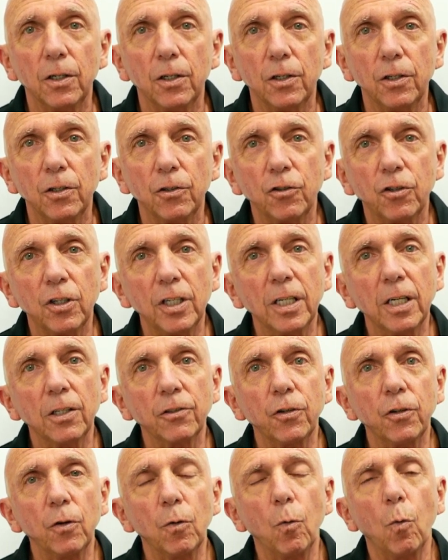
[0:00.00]
she
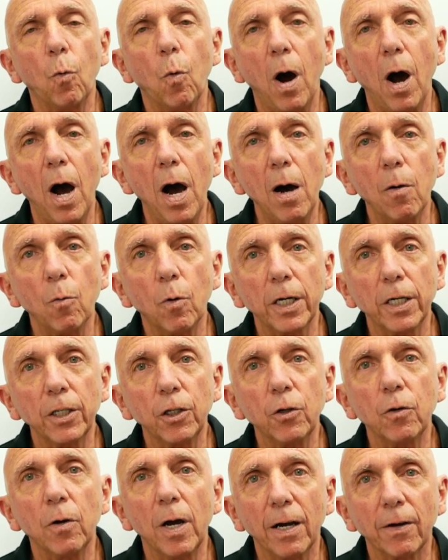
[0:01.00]
doesn't want what
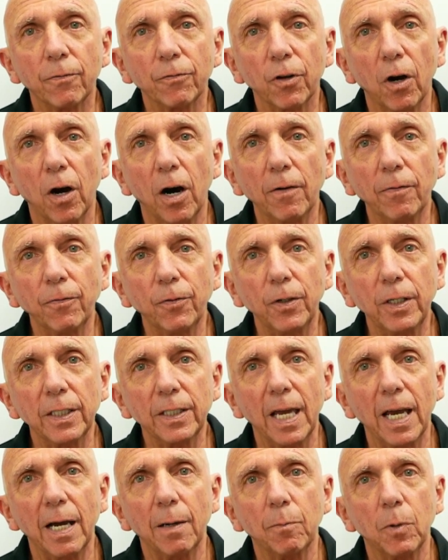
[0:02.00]
you have to offer at
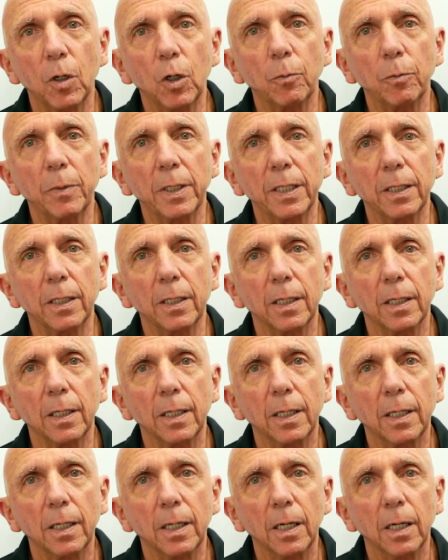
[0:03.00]
that moment.
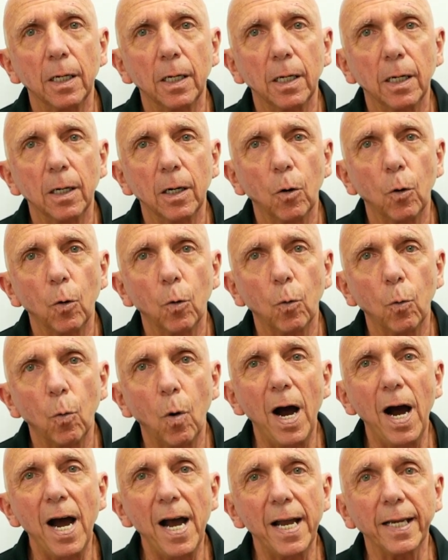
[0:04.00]

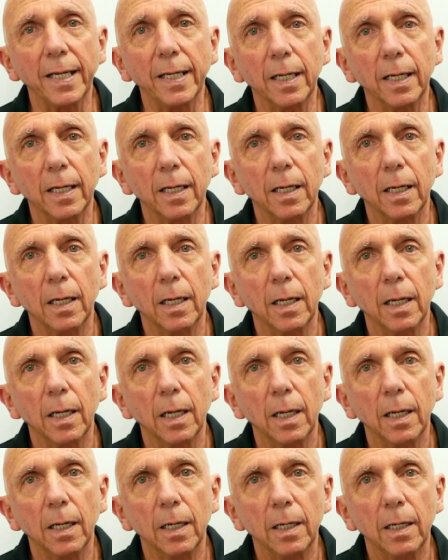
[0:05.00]
Why?
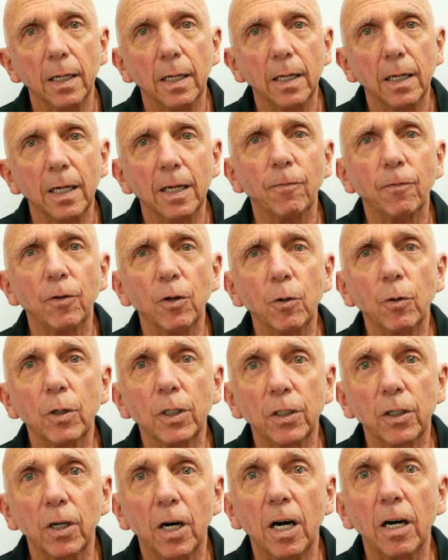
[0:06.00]
If you were to
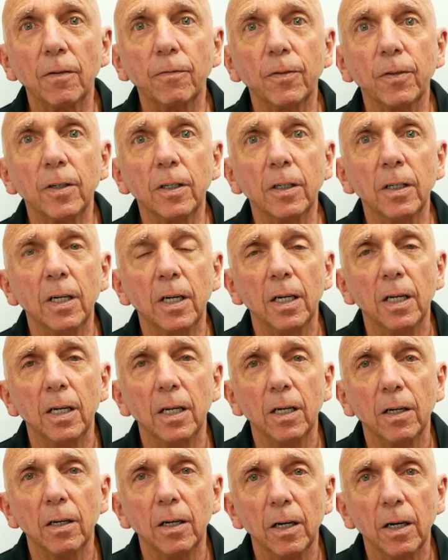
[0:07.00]
offer
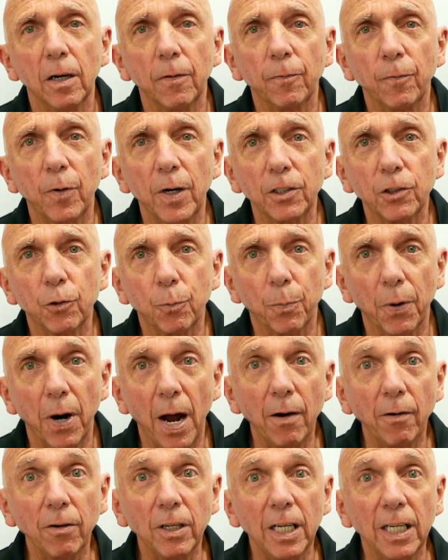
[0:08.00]
a fudge
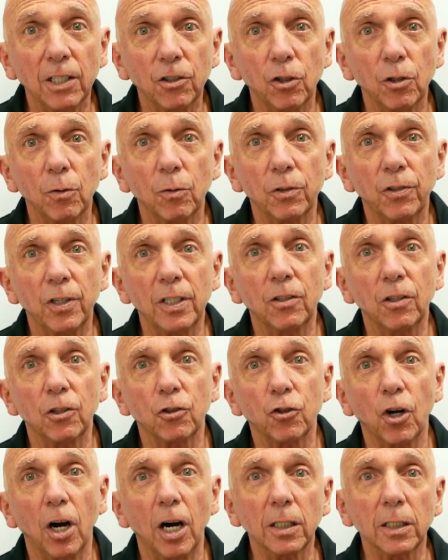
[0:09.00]
brownie and she was into
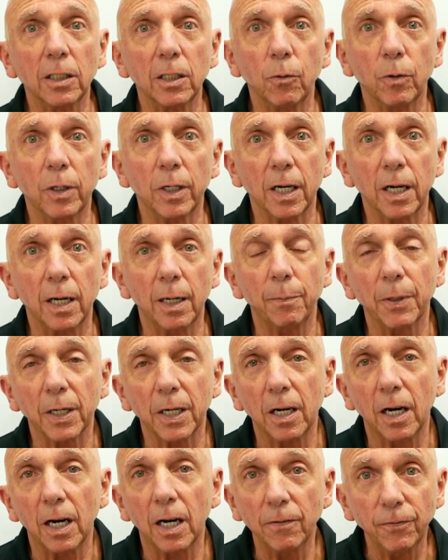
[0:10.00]
chocolate with a cup of
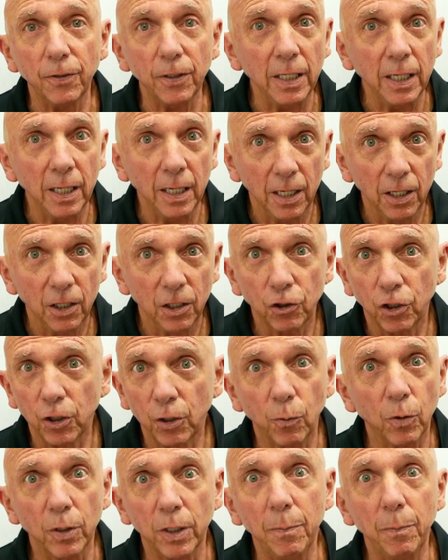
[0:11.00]
coffee, she
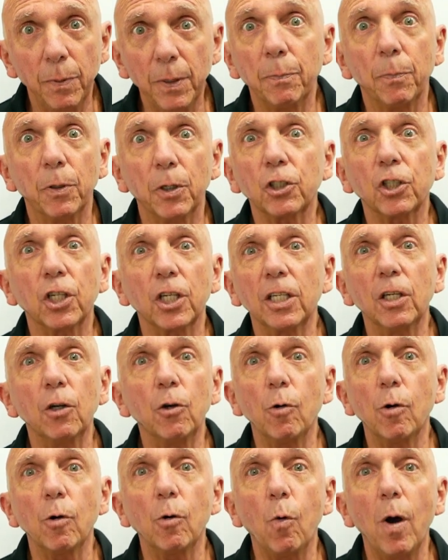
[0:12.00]
wouldn't be pushing you
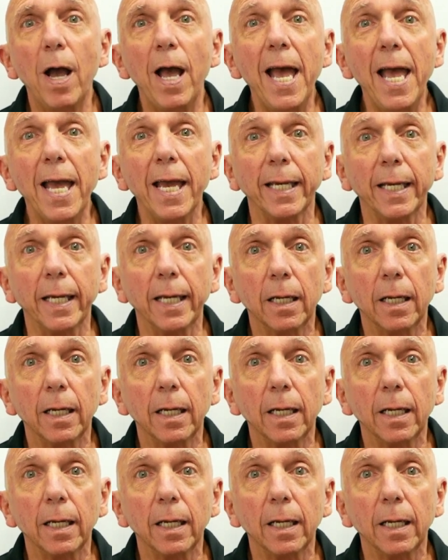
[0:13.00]
away.